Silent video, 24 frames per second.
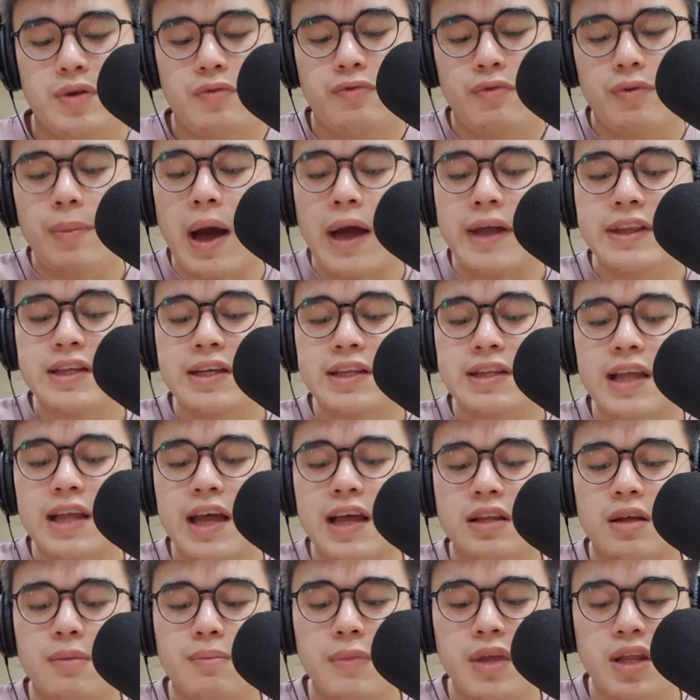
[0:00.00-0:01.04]
reminded
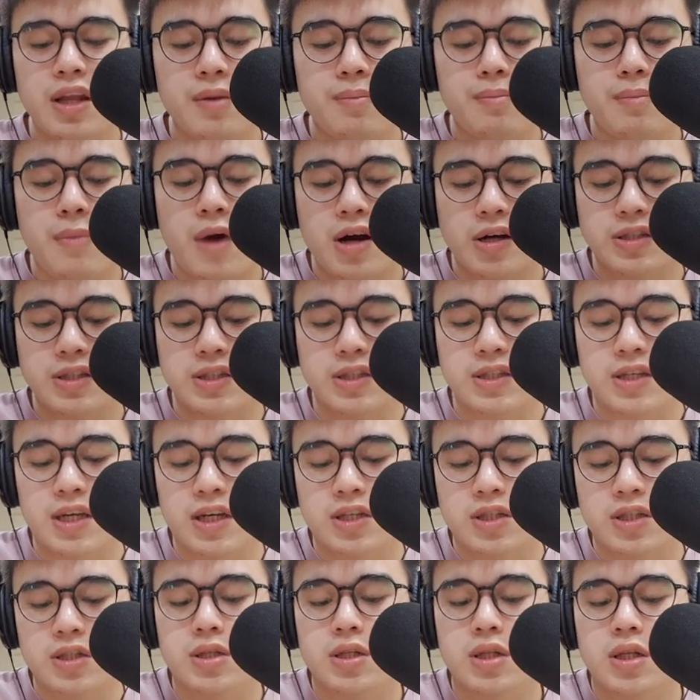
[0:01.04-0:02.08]
that the median marks is
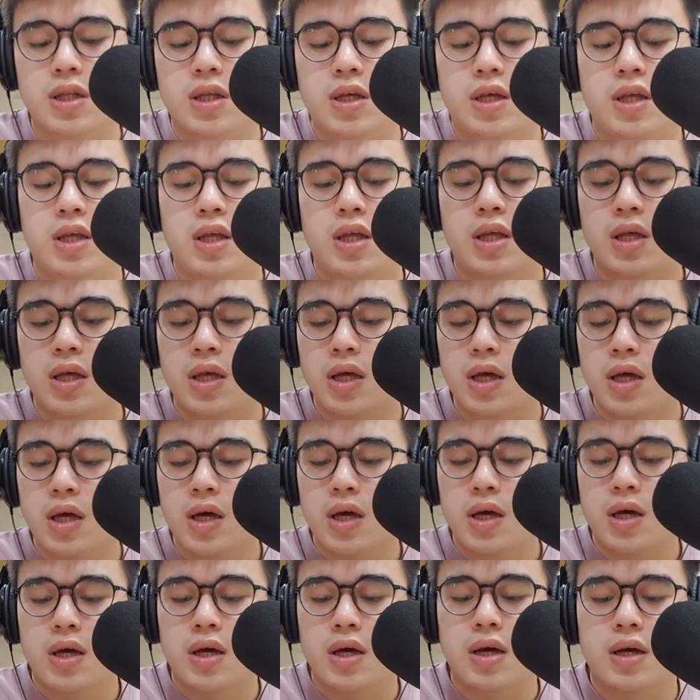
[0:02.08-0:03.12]
actually
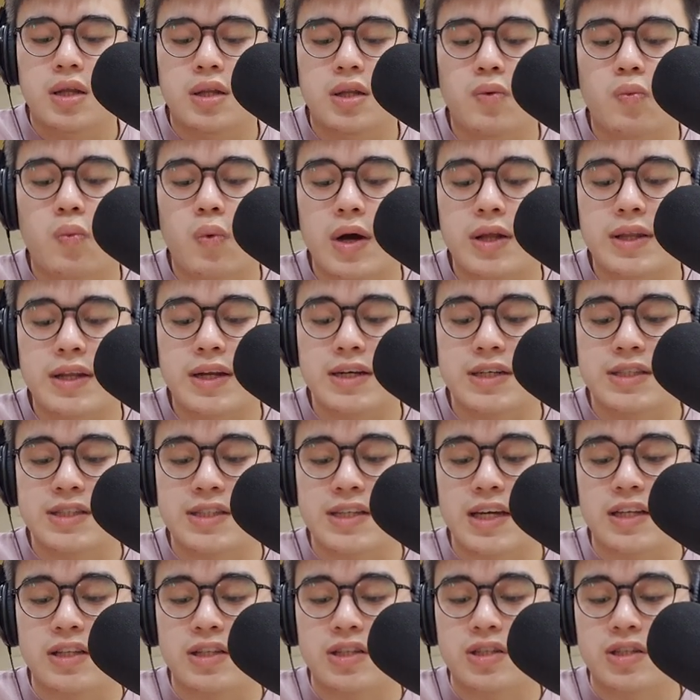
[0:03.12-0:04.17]
the one at the
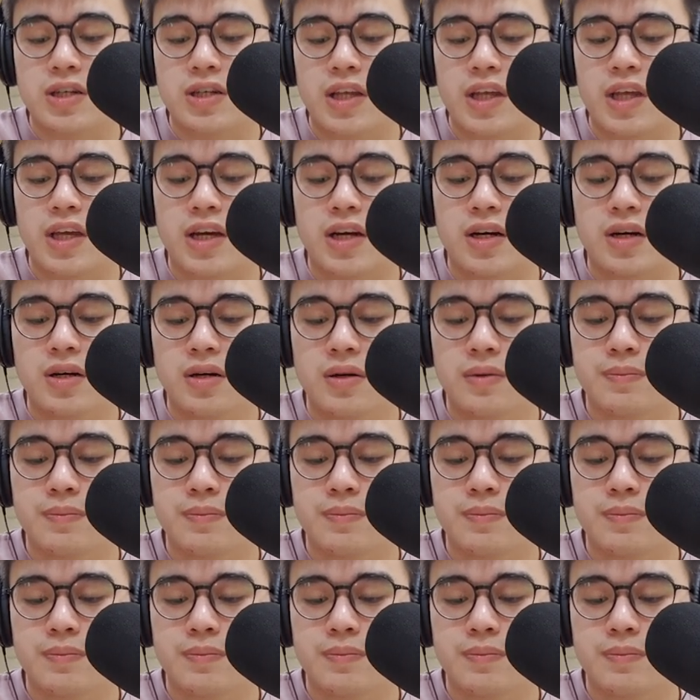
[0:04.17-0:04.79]
center here.